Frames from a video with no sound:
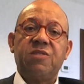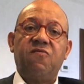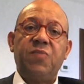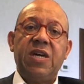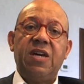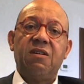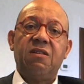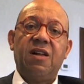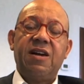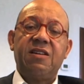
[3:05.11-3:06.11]
of being
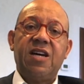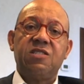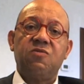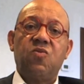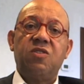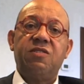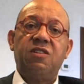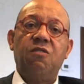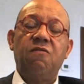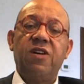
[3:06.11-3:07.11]
like, as it were, the
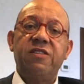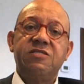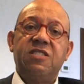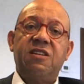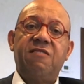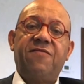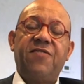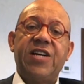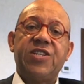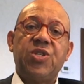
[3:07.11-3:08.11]
Nova and
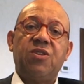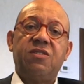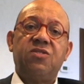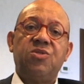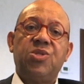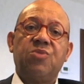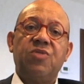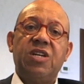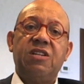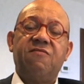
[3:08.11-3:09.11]
flashing onto the
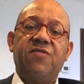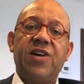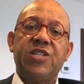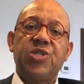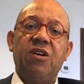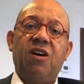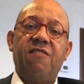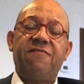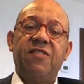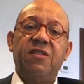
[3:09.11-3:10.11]
screen and flashing
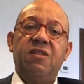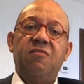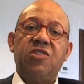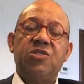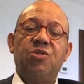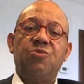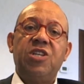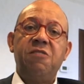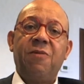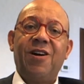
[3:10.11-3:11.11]
off. Because no
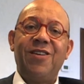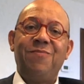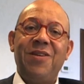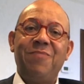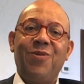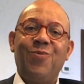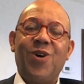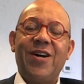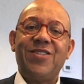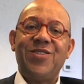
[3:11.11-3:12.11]
Tea Party people
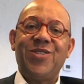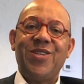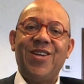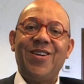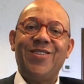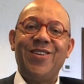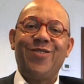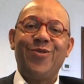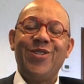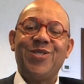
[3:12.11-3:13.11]
want to see a
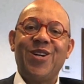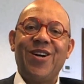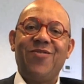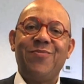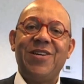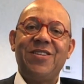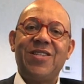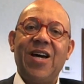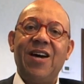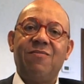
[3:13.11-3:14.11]
decrease in government
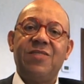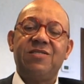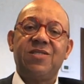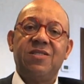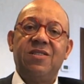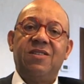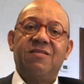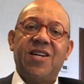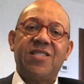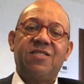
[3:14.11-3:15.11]
entitlements.
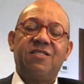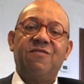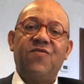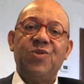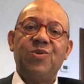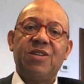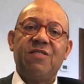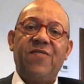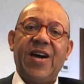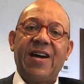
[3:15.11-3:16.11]
That's the confusing
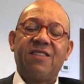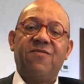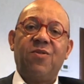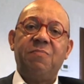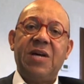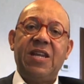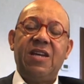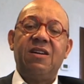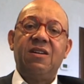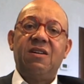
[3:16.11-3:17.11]
fact for
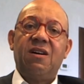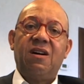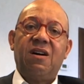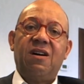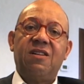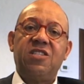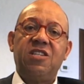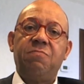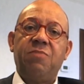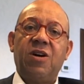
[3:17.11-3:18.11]
many uh, uh
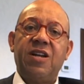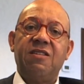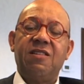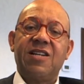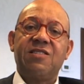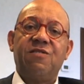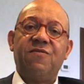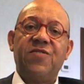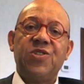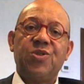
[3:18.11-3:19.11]
Tea Party elected
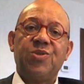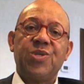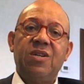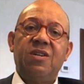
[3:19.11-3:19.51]
officials.